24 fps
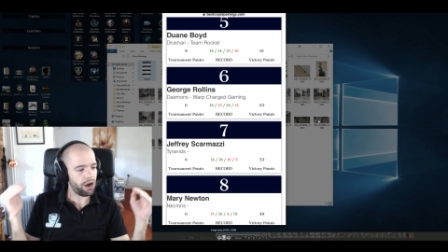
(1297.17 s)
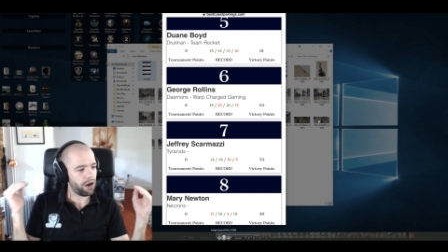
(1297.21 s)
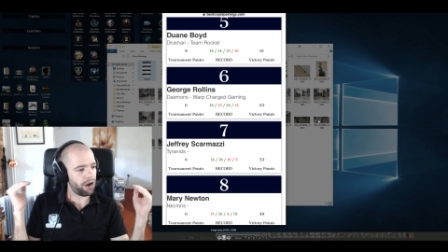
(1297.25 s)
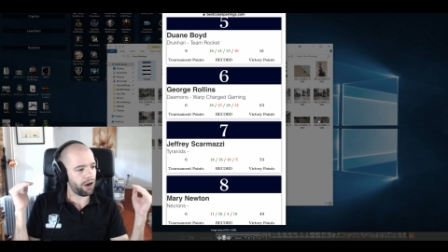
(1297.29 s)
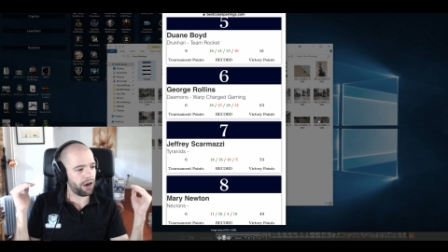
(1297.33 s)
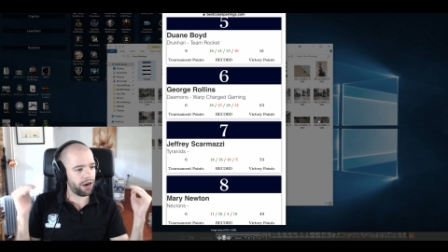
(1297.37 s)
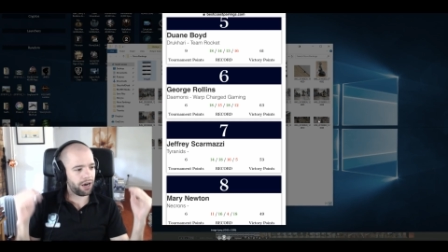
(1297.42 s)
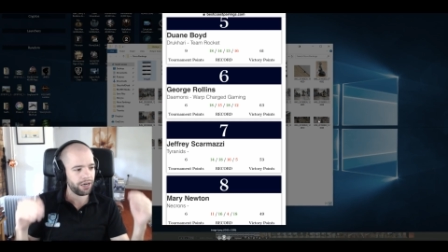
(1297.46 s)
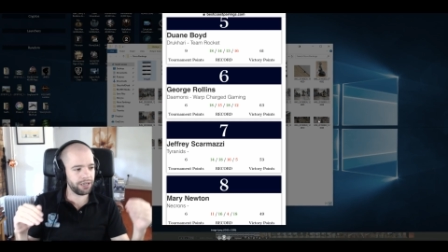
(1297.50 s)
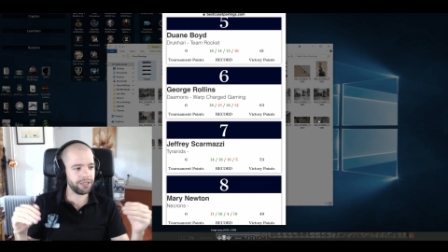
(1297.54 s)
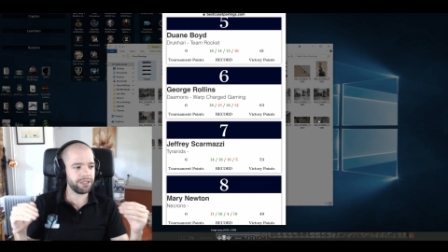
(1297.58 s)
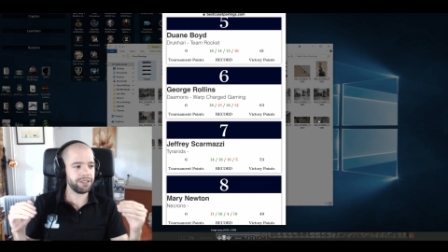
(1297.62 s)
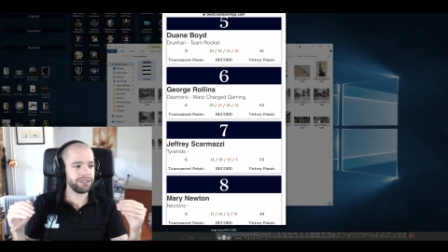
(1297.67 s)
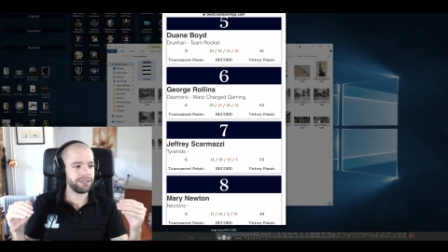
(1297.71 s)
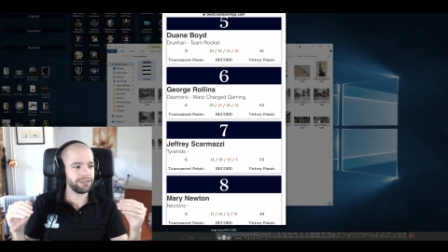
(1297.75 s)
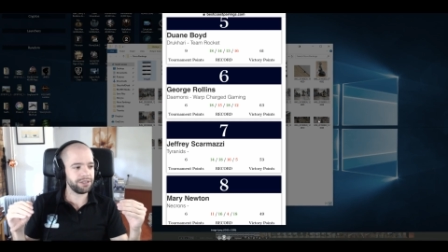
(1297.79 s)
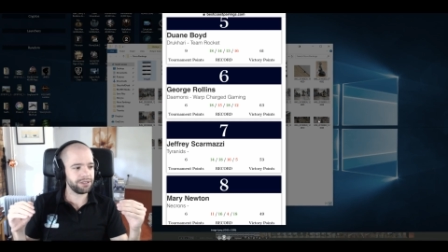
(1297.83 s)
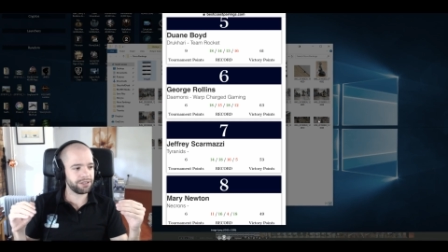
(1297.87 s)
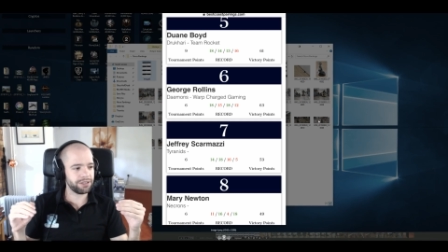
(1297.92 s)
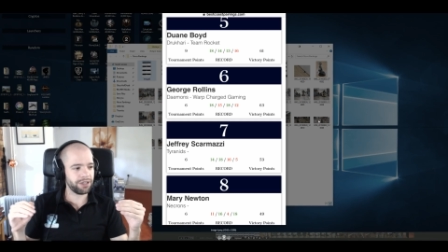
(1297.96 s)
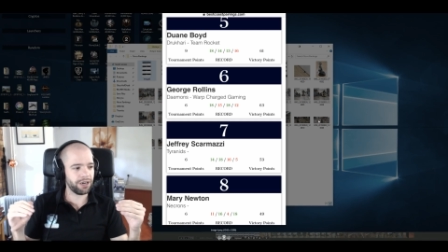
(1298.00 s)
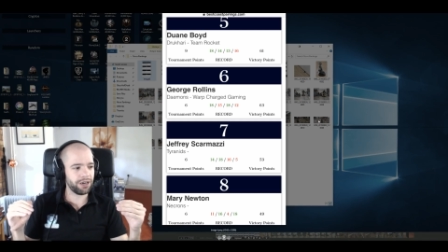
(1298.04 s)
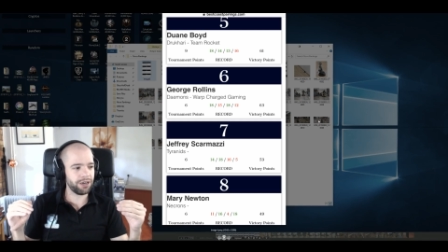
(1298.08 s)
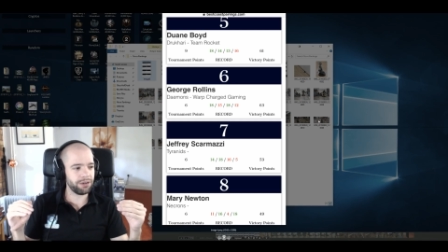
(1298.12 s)

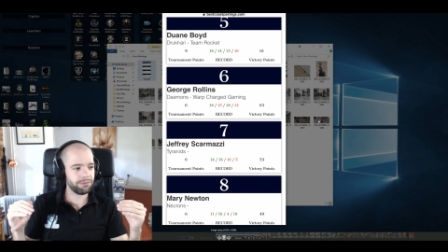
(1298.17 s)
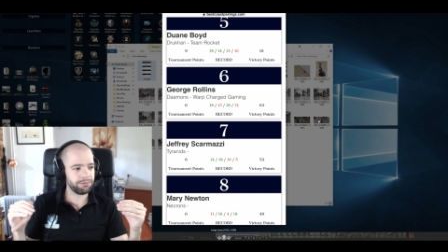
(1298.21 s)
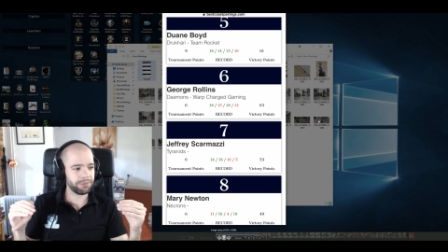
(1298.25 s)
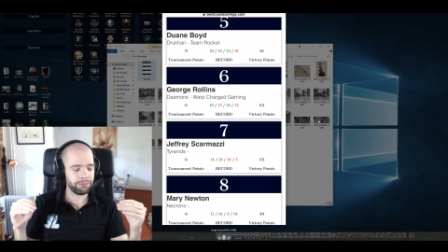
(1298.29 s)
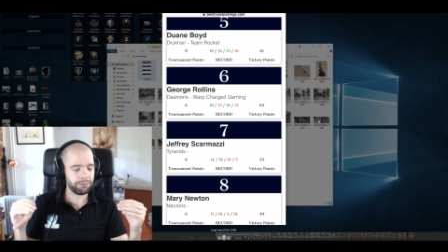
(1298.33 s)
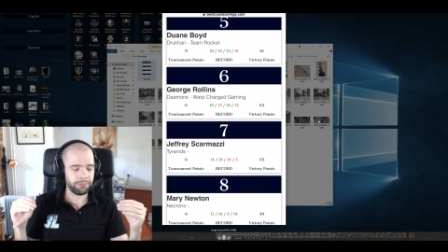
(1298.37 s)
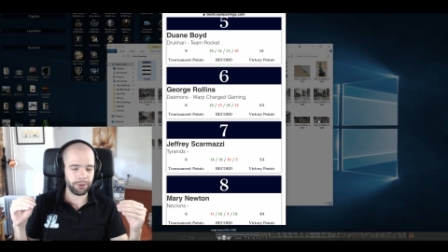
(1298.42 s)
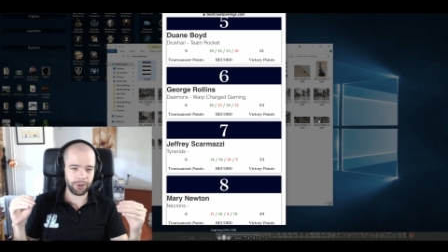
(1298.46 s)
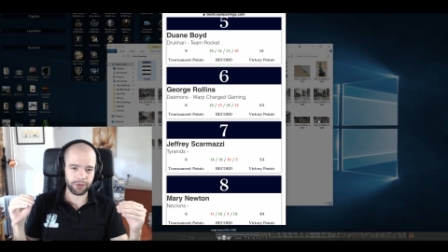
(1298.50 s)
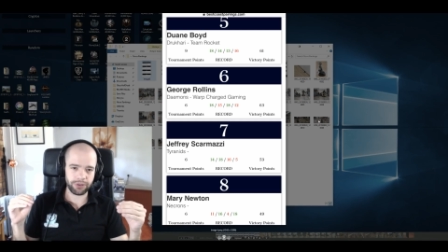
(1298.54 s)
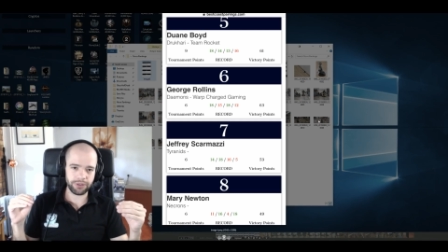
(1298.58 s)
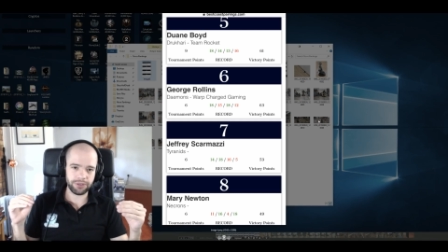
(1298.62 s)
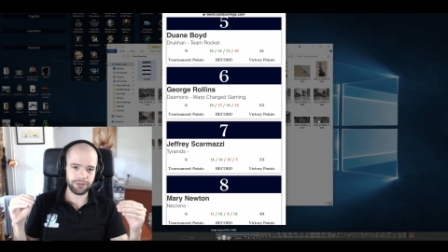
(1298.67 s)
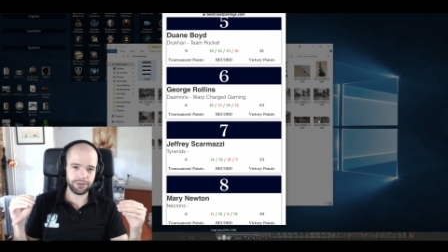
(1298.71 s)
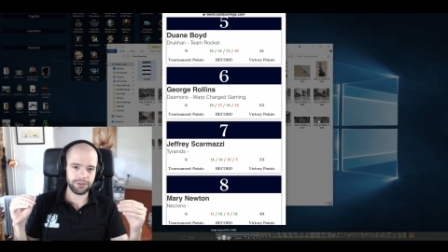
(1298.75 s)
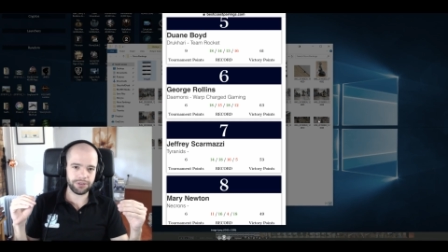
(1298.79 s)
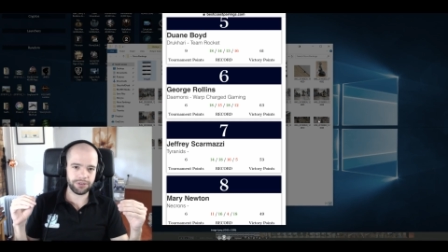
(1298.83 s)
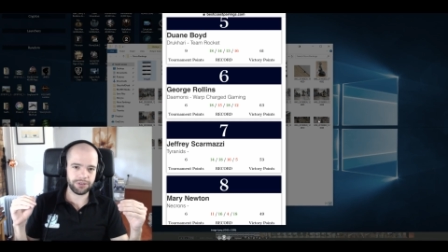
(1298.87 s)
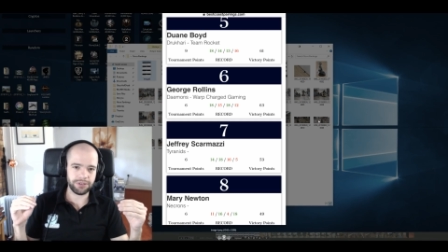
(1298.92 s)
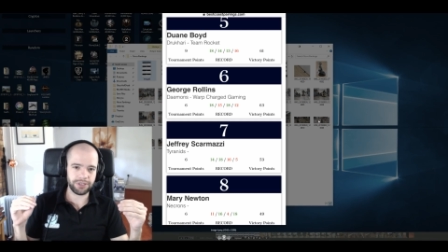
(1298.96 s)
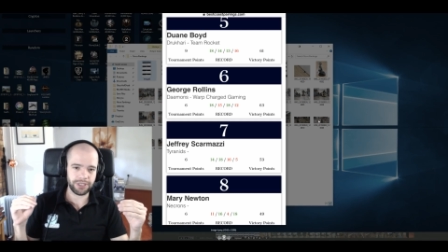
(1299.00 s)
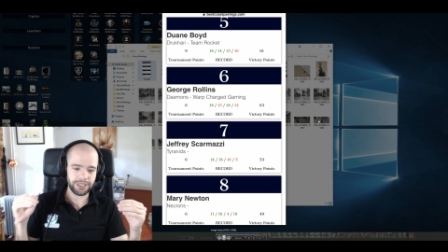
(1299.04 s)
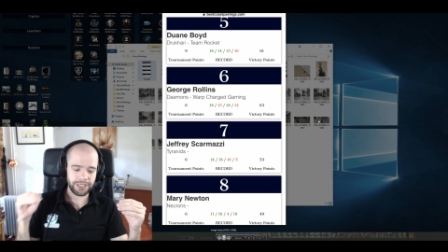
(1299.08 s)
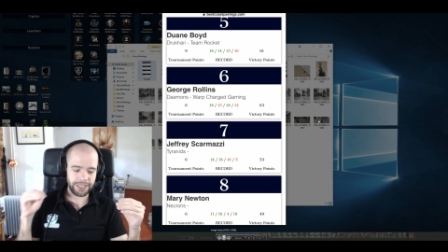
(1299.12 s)
I can't be bothered
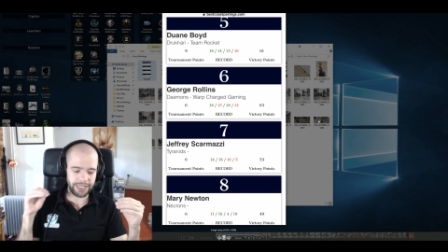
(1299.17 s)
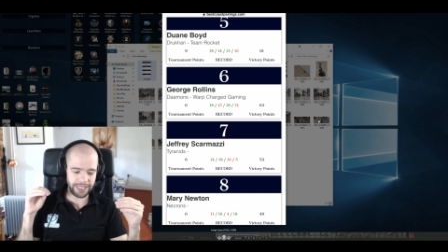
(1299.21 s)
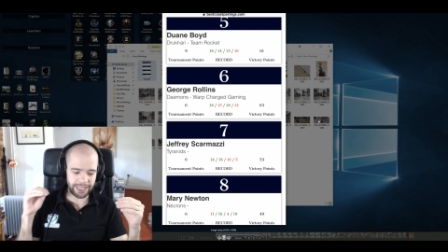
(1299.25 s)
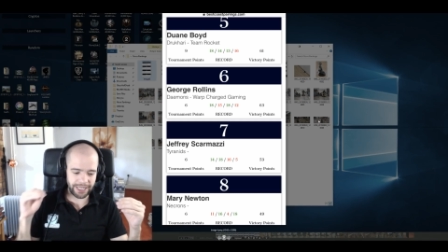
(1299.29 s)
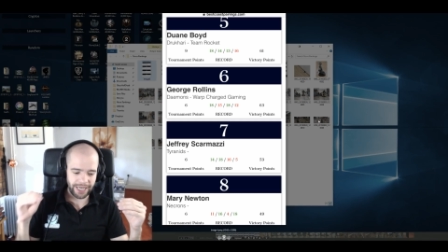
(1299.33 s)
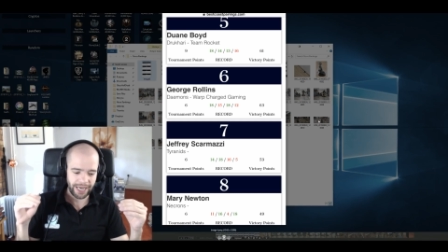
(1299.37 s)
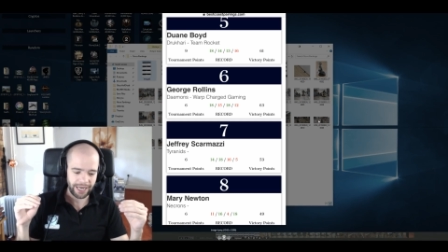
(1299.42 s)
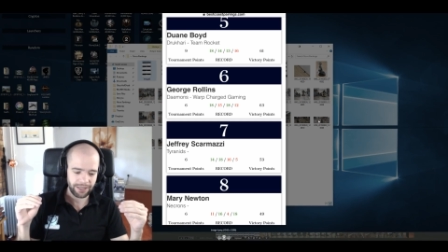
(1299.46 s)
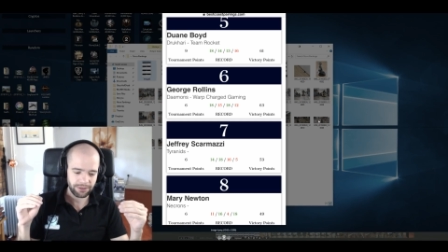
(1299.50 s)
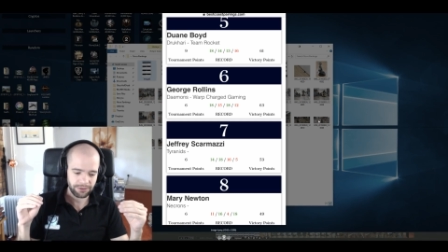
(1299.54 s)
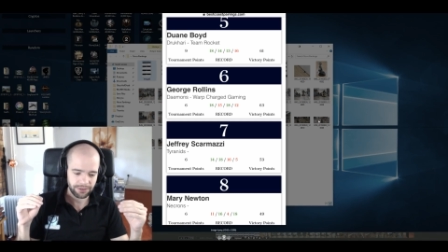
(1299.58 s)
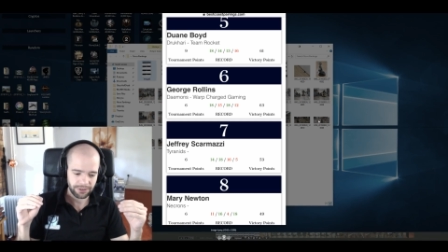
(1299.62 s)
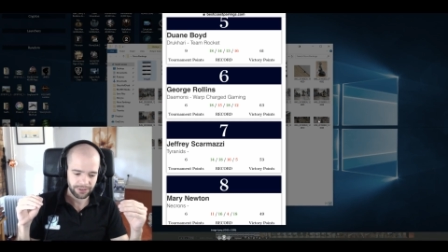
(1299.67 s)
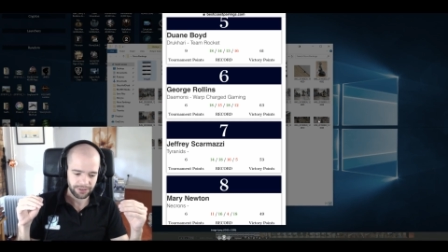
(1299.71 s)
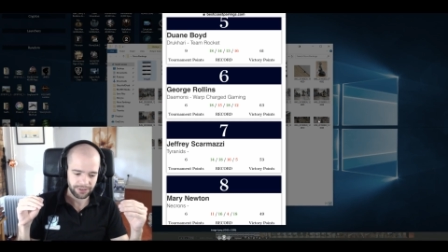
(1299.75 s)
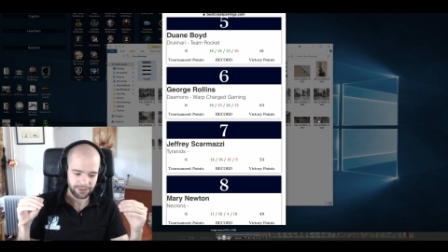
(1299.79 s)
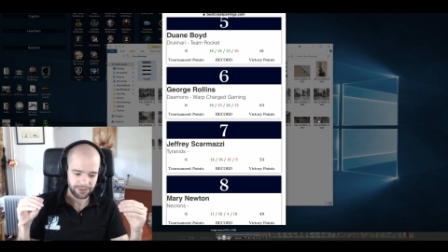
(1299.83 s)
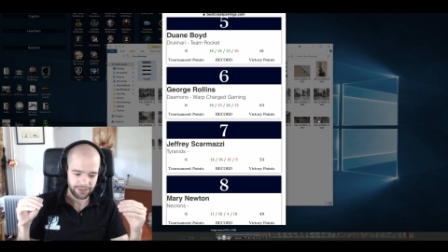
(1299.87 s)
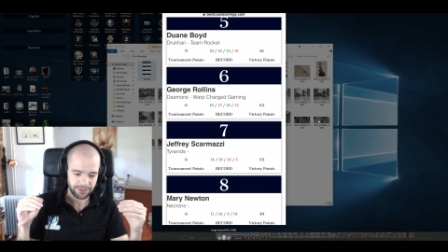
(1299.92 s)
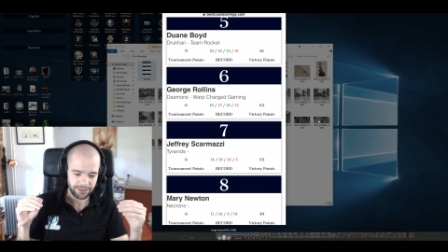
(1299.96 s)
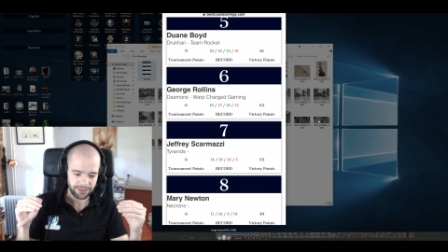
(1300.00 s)
to dig out